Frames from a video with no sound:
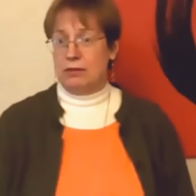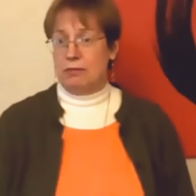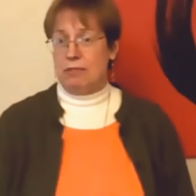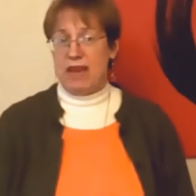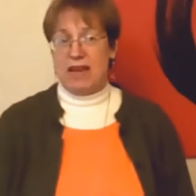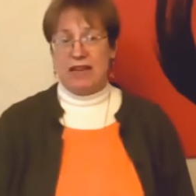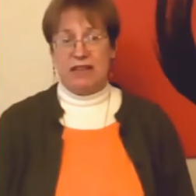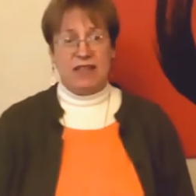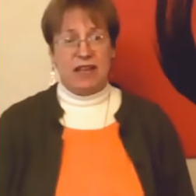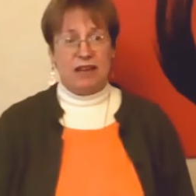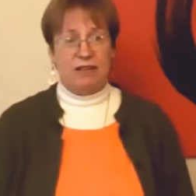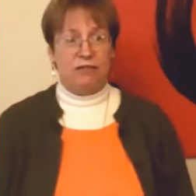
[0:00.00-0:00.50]

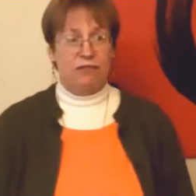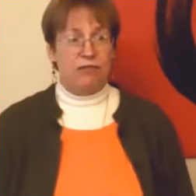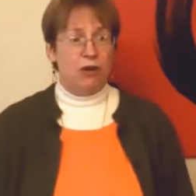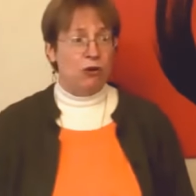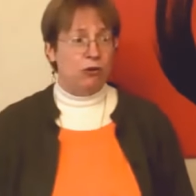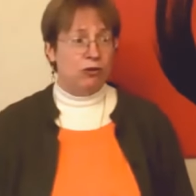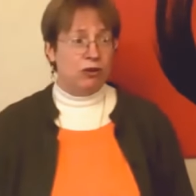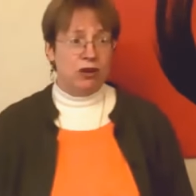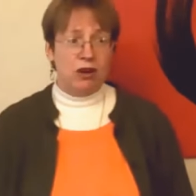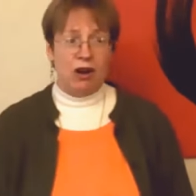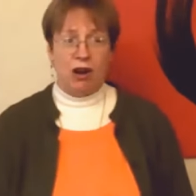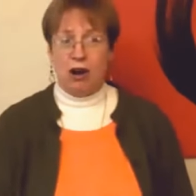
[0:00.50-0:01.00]
Make that
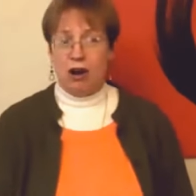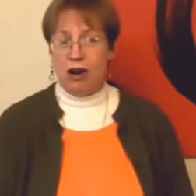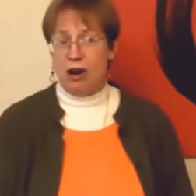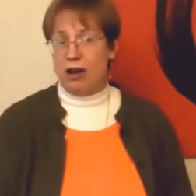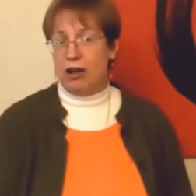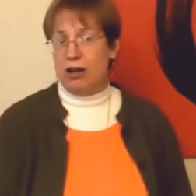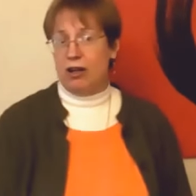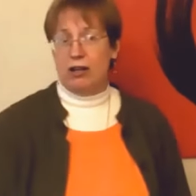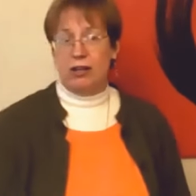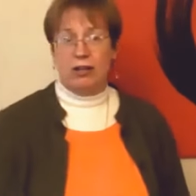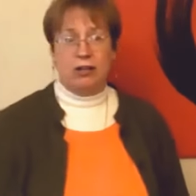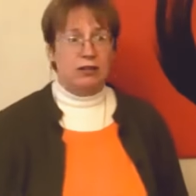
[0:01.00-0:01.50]
phone
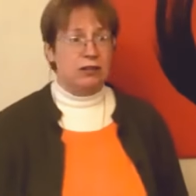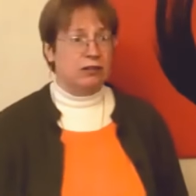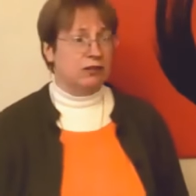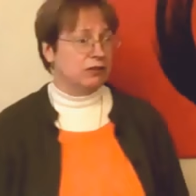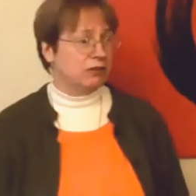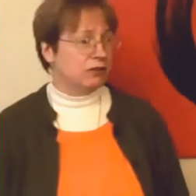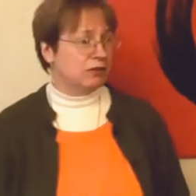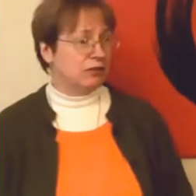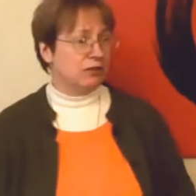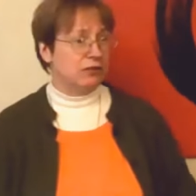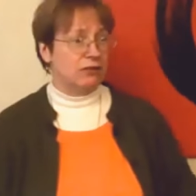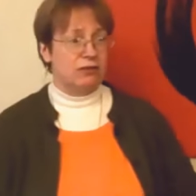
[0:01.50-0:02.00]
call,
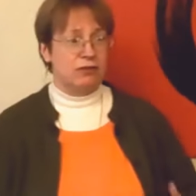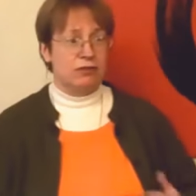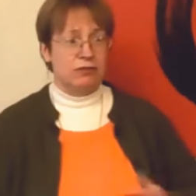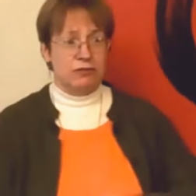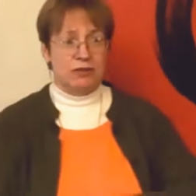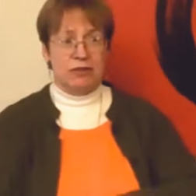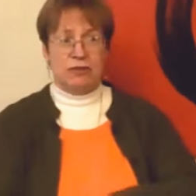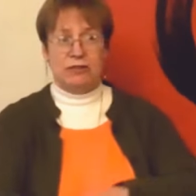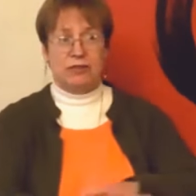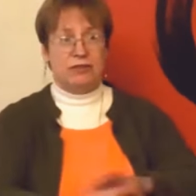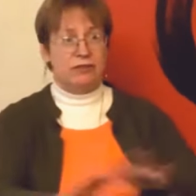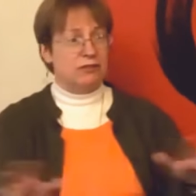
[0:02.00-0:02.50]

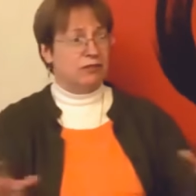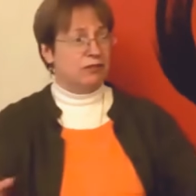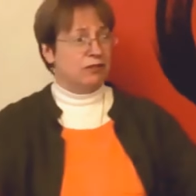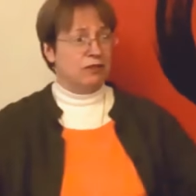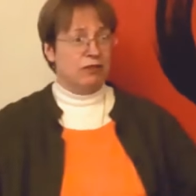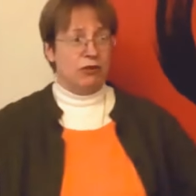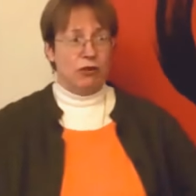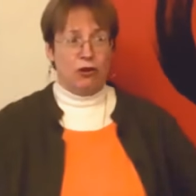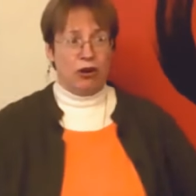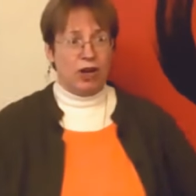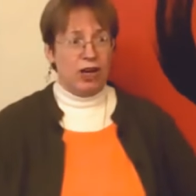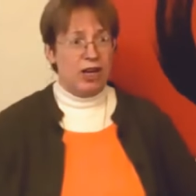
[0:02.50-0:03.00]

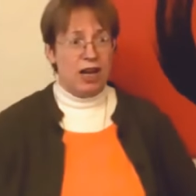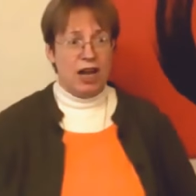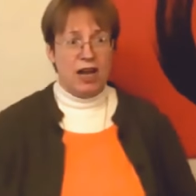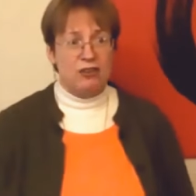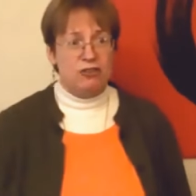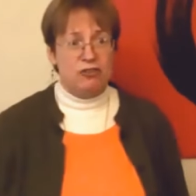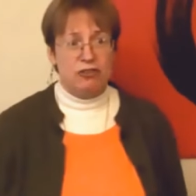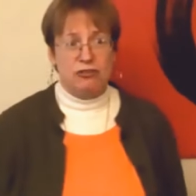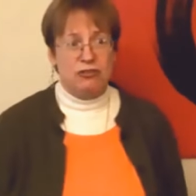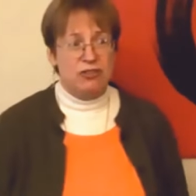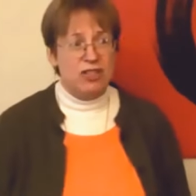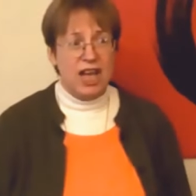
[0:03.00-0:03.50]

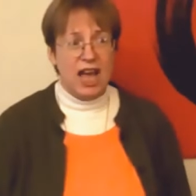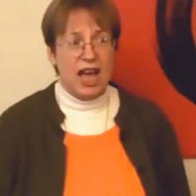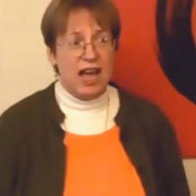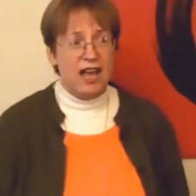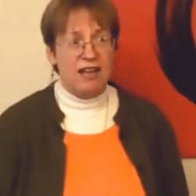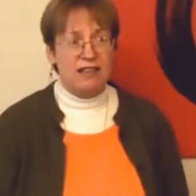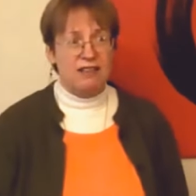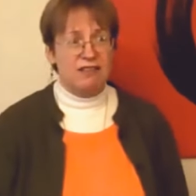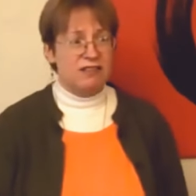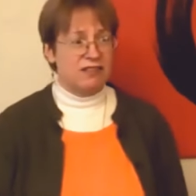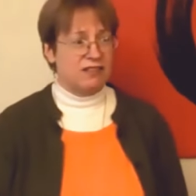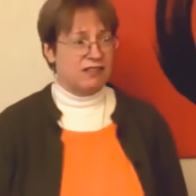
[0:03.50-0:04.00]
organize your
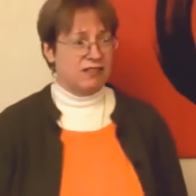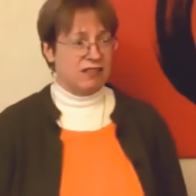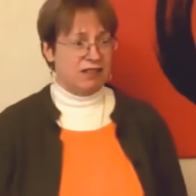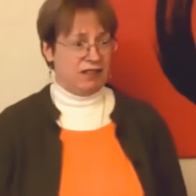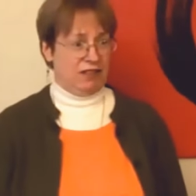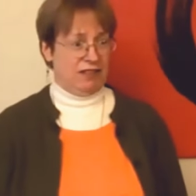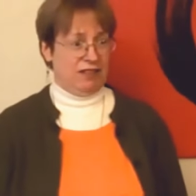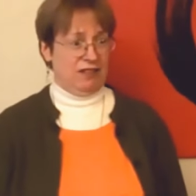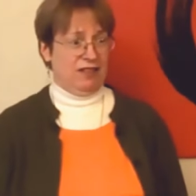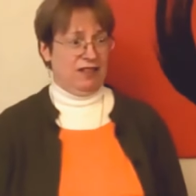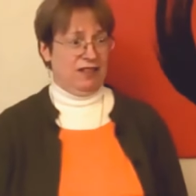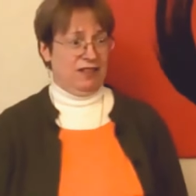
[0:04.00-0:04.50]

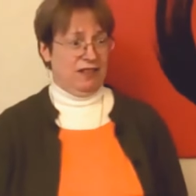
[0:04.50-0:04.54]
desk,